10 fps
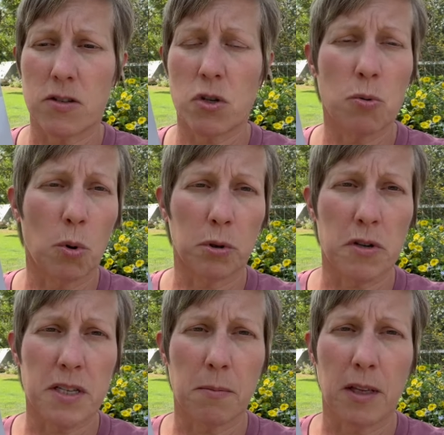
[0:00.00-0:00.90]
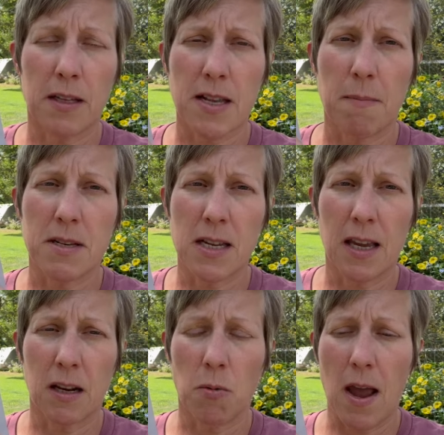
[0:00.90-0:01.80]
two older siblings have been
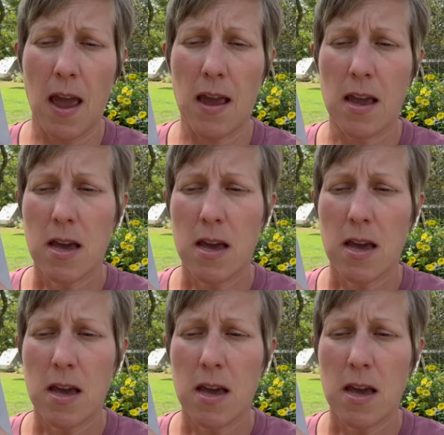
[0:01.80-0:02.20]
taken away